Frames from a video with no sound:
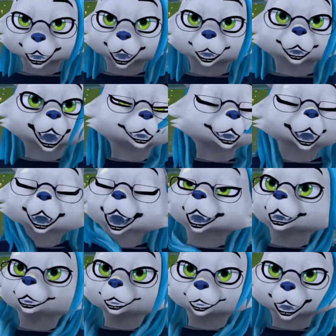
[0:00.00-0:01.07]
brings up
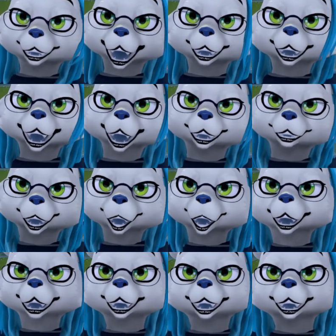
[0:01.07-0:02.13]
questions this episode, and
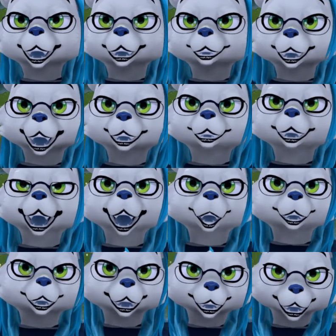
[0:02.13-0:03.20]
it's questions that I
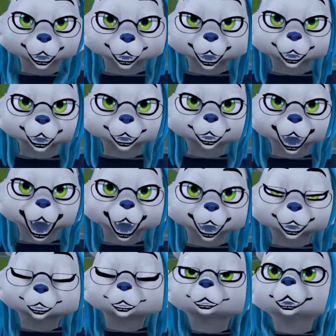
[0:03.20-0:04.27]
really, really like,
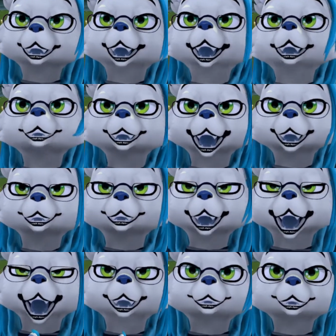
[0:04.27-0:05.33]
and and questions that
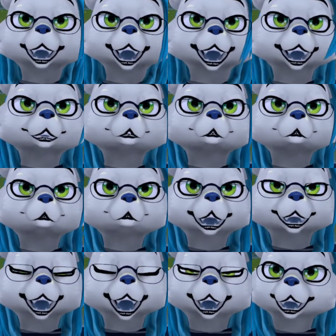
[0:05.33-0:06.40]
I think are
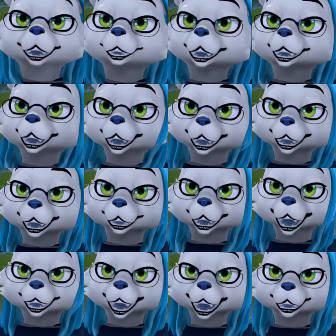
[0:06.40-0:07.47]
going to be really, really
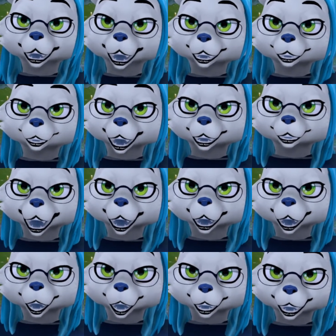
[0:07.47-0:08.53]
fun to have answered at some
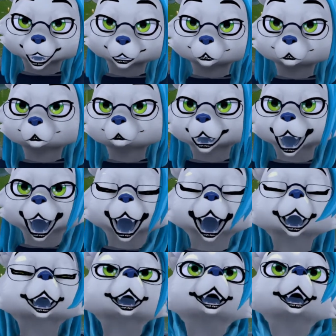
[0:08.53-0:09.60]
point.
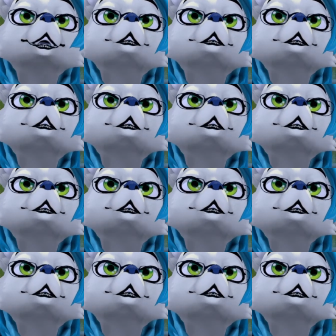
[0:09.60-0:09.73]
Um,